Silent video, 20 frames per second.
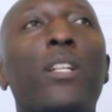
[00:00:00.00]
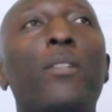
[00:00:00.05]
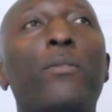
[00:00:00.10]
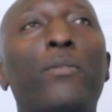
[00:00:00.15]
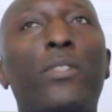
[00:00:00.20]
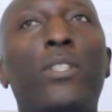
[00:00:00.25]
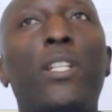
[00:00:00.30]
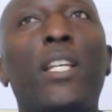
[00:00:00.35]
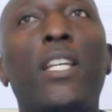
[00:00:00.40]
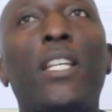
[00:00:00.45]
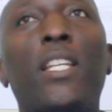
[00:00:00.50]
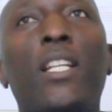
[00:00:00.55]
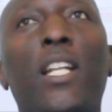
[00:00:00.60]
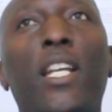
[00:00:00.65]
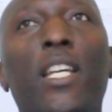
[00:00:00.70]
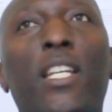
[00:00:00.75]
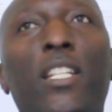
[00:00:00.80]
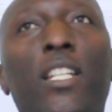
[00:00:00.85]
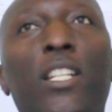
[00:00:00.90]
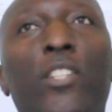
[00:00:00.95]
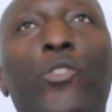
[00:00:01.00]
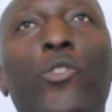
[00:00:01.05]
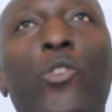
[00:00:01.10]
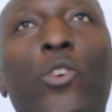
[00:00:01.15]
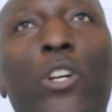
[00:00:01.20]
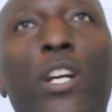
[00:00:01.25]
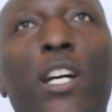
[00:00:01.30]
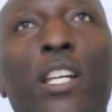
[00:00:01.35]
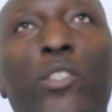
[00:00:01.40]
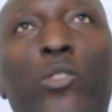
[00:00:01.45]
himself saying, like the
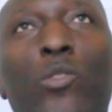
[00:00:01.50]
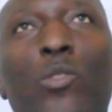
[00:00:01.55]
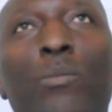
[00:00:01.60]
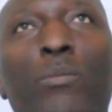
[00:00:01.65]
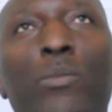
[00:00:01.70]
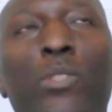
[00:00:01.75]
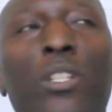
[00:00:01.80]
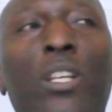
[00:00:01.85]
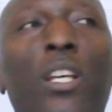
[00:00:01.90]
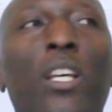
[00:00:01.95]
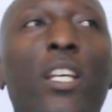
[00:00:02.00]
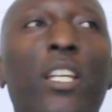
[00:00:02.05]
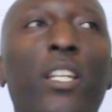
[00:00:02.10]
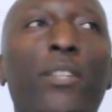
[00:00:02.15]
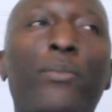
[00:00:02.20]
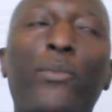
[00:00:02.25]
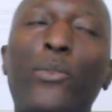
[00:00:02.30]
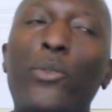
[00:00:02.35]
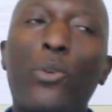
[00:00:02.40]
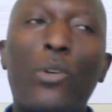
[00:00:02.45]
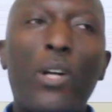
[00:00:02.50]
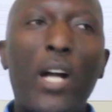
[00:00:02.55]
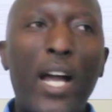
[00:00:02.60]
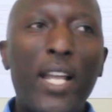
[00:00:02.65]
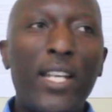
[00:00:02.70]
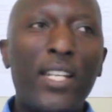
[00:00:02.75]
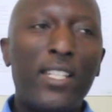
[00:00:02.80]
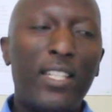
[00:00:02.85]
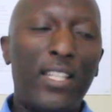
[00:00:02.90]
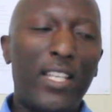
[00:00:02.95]
scholar assumes, if you
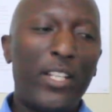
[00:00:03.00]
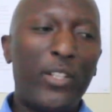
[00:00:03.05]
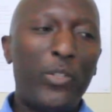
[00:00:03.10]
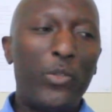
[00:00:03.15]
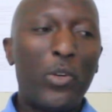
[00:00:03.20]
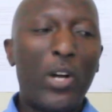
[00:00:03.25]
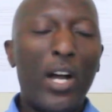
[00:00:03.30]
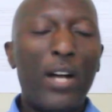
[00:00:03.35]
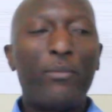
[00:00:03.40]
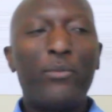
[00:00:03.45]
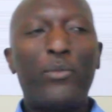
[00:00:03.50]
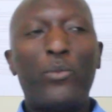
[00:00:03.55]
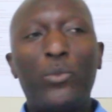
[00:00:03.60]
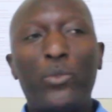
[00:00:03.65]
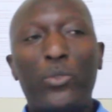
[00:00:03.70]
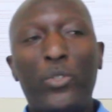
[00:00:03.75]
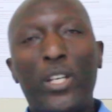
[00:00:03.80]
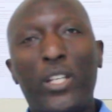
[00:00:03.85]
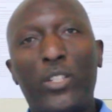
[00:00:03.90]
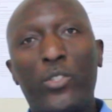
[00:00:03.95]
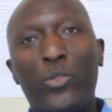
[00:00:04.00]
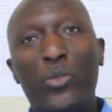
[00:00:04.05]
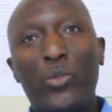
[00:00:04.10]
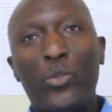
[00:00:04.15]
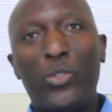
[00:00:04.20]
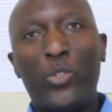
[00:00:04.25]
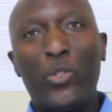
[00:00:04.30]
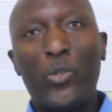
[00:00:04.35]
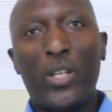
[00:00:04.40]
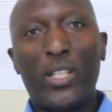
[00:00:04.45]
can't, then you have to
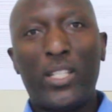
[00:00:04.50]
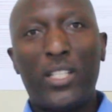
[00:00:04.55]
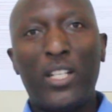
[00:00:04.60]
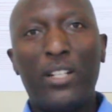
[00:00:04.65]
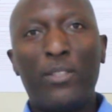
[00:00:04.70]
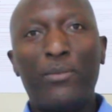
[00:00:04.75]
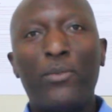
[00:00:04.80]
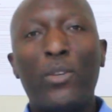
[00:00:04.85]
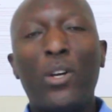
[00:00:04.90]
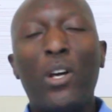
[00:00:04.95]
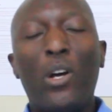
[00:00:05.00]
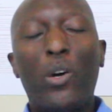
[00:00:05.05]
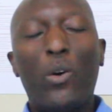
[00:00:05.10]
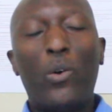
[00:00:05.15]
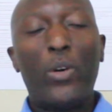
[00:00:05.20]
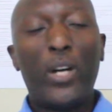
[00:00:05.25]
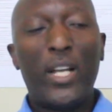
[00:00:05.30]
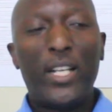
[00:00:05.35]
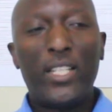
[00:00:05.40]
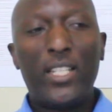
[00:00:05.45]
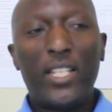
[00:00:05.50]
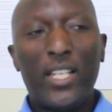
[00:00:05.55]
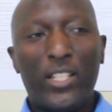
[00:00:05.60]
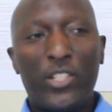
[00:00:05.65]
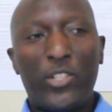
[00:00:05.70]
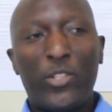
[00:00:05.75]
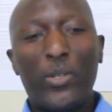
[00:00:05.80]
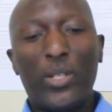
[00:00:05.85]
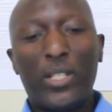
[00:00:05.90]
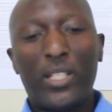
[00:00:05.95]
excuse yourself or
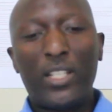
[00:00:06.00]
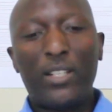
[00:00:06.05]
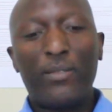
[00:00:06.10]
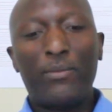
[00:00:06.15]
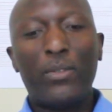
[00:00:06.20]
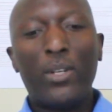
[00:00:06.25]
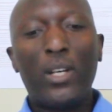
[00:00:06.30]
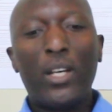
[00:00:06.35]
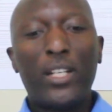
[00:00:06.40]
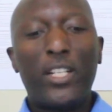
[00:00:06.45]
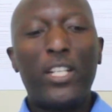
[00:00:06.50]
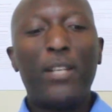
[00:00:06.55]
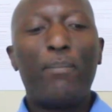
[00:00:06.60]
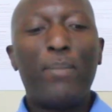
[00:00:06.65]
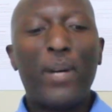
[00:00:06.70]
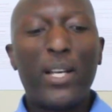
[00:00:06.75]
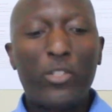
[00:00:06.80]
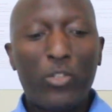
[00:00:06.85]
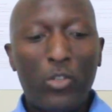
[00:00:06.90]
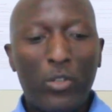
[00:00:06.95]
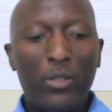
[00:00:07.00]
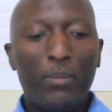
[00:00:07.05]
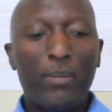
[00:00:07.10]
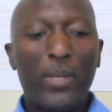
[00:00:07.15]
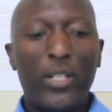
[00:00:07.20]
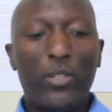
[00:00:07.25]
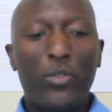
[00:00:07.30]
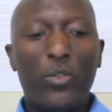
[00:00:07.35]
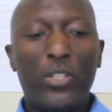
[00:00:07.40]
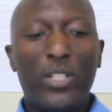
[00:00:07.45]
adjust yourself. The person
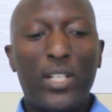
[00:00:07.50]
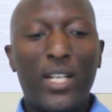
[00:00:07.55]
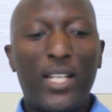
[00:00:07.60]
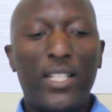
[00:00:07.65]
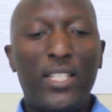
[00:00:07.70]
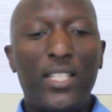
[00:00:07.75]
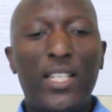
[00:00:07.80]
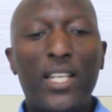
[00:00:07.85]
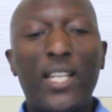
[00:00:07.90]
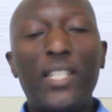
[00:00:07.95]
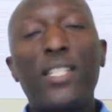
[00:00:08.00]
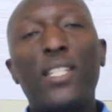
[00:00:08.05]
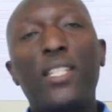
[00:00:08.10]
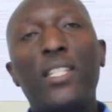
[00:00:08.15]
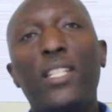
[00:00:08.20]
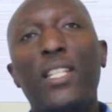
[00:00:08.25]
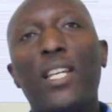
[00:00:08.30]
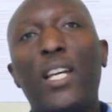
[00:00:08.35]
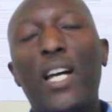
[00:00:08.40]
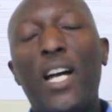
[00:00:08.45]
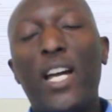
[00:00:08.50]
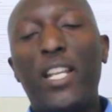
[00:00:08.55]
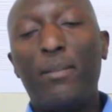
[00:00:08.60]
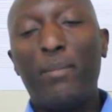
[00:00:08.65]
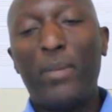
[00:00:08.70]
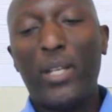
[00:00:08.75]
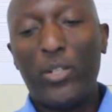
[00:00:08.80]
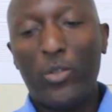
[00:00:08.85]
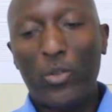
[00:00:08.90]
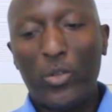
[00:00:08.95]
may not adjust
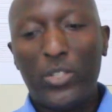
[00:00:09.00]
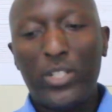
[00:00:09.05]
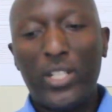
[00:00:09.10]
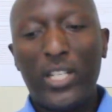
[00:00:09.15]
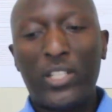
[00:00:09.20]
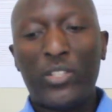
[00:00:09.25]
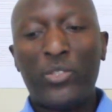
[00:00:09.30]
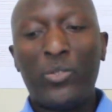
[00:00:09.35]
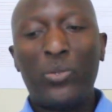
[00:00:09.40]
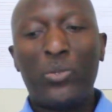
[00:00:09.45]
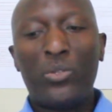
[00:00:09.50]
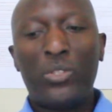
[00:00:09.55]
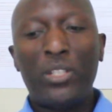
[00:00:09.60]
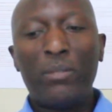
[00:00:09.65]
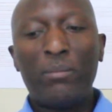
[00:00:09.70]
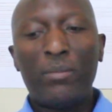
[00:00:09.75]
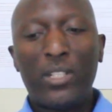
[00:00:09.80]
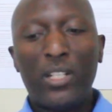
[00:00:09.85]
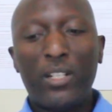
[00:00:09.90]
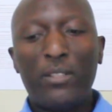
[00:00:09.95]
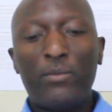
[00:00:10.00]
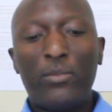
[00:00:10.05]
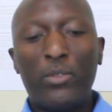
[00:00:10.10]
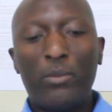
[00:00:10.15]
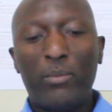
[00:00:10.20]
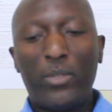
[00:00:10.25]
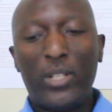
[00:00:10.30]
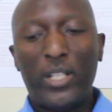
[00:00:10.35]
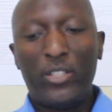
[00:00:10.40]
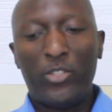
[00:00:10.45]
and may not excuse himself
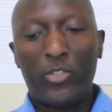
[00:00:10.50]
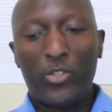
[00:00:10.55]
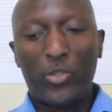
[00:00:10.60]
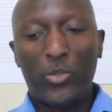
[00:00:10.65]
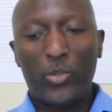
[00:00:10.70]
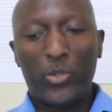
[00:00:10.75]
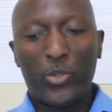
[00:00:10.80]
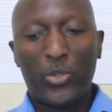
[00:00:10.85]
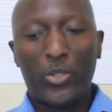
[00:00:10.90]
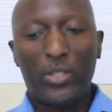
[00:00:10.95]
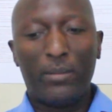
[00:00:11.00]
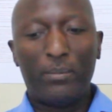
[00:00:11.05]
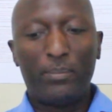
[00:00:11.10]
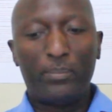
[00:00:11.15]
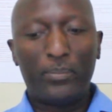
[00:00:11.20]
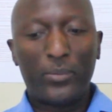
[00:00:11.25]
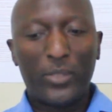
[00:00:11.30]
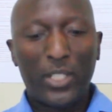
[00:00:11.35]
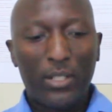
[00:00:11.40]
from the institution,